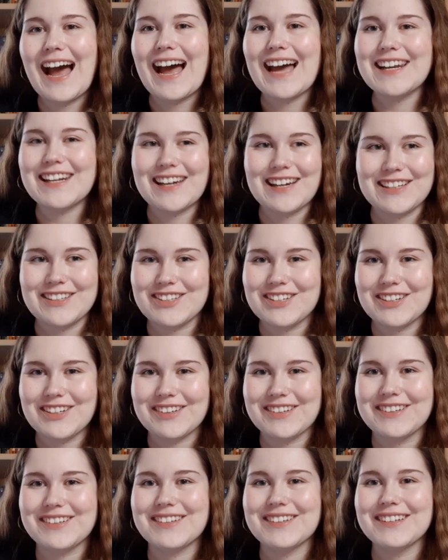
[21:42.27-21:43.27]
And I
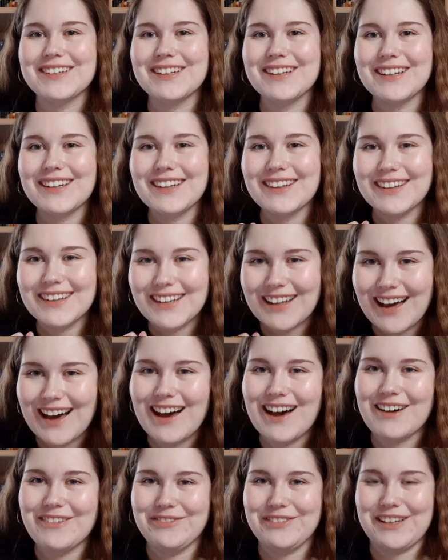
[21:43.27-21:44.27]
just
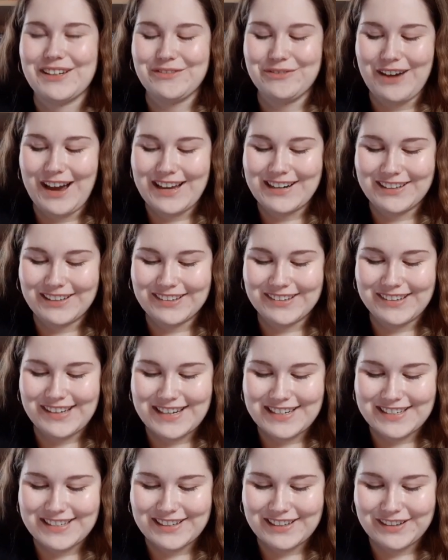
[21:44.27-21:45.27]
love that final
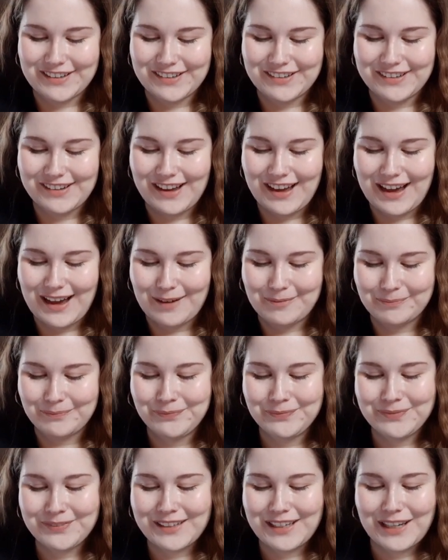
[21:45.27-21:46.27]
sentence.
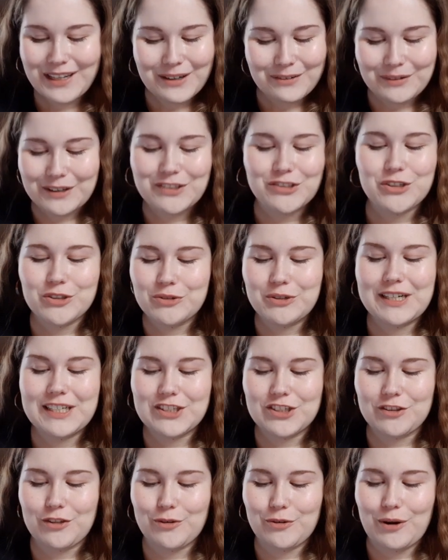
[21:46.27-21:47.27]
Um, when she
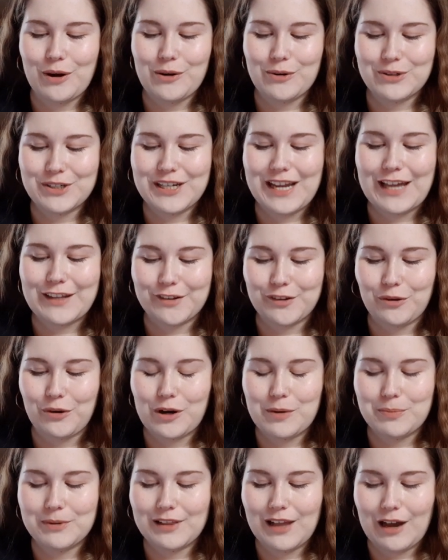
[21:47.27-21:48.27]
reached the road and saw
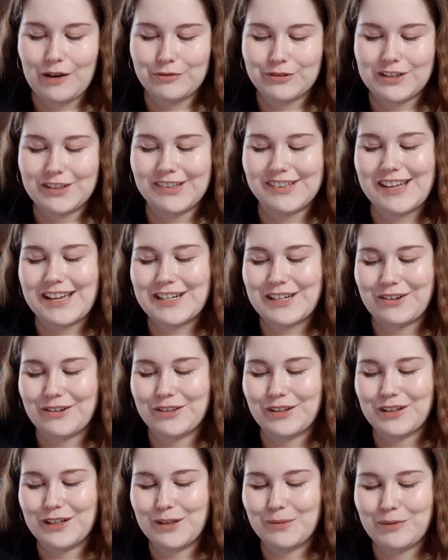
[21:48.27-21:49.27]
her beloved standing
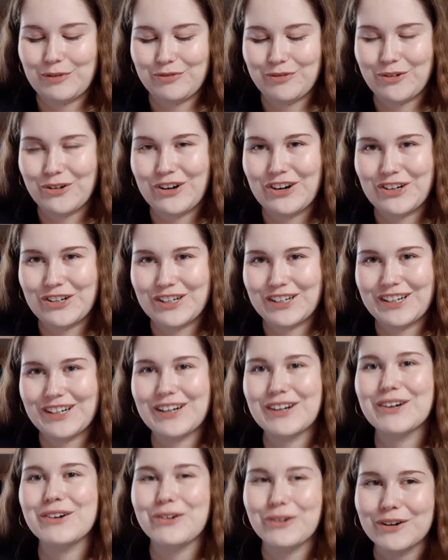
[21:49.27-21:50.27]
on the hill before her,
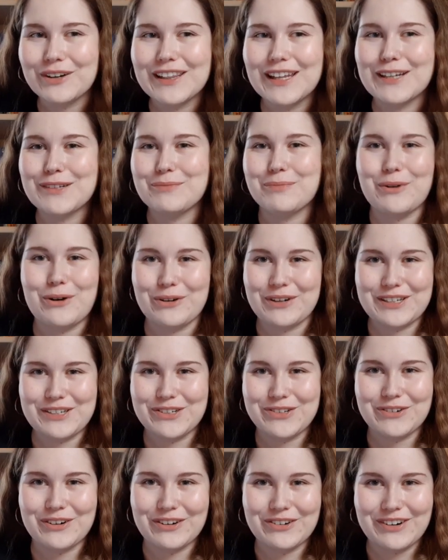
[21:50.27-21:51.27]
Korlat broke
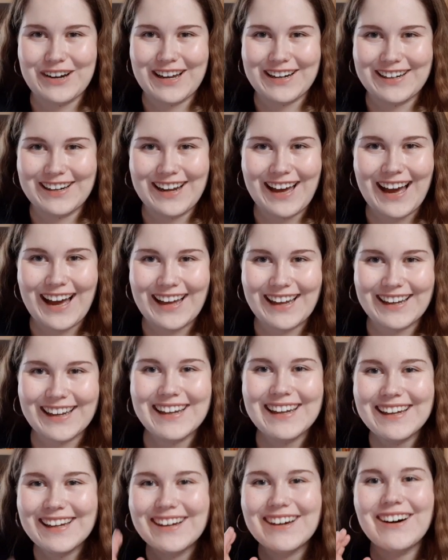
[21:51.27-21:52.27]
into a run. I
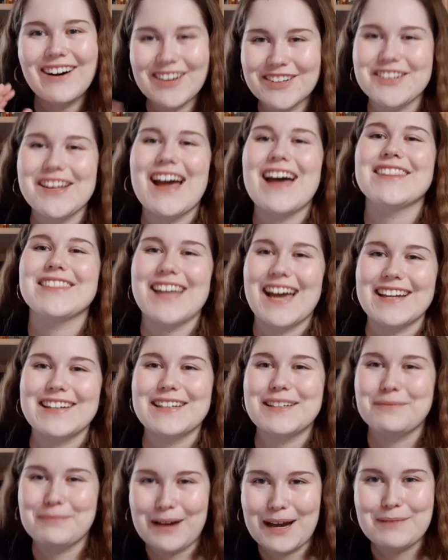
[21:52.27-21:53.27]
also had
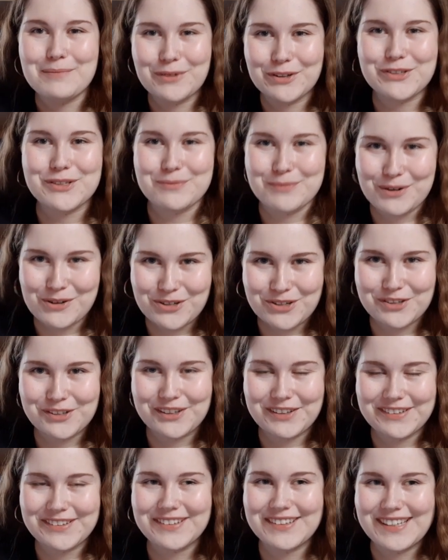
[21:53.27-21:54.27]
that in my most
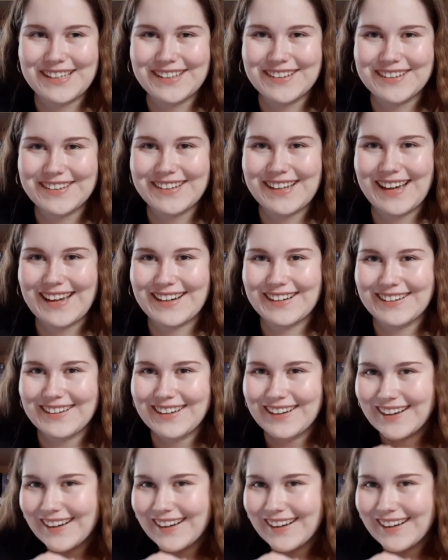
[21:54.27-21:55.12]
emotional scenes, and